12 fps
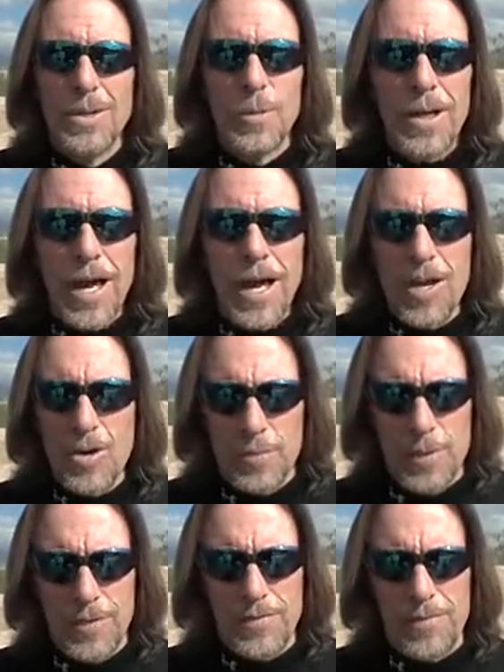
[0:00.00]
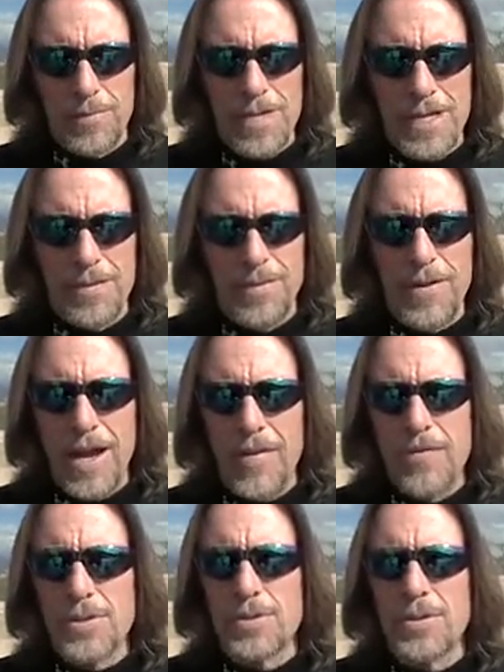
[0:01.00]
One eye-opener for me in the
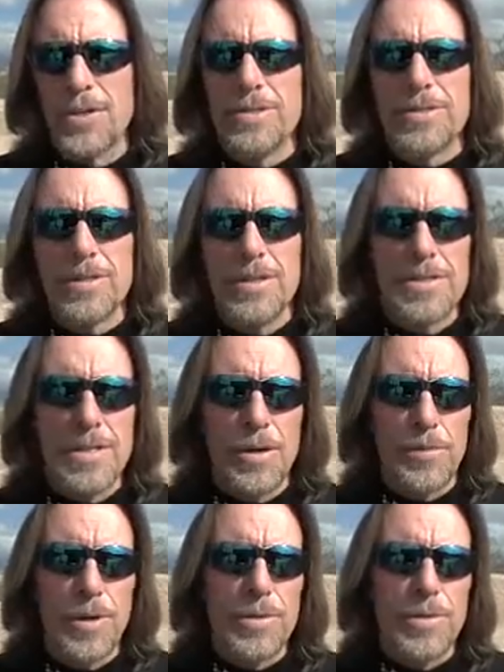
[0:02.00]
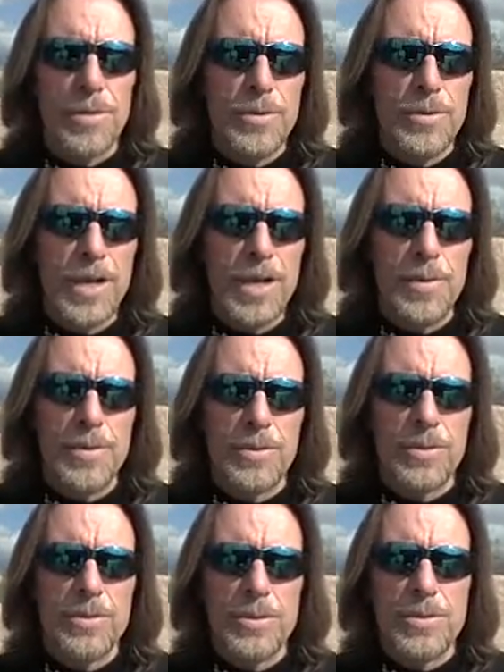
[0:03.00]
5 strengths as I read through came
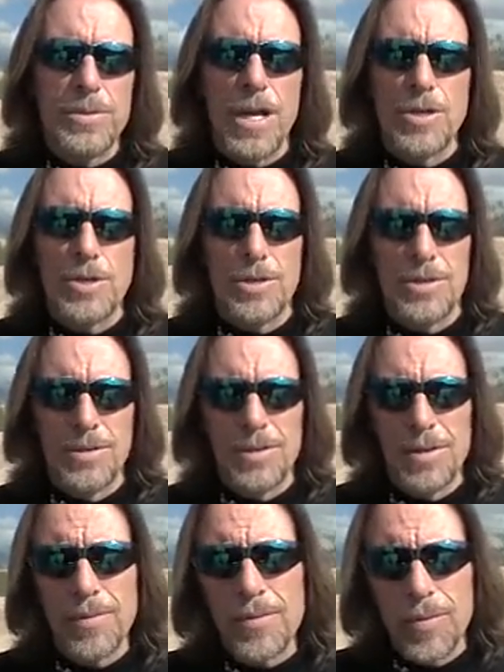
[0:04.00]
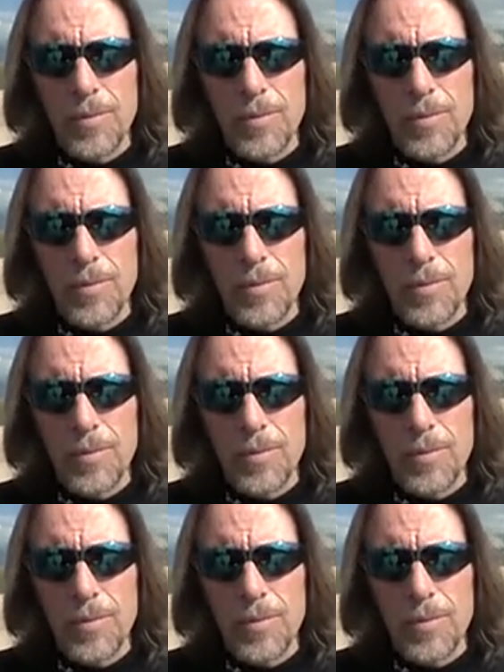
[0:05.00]
under the woo section.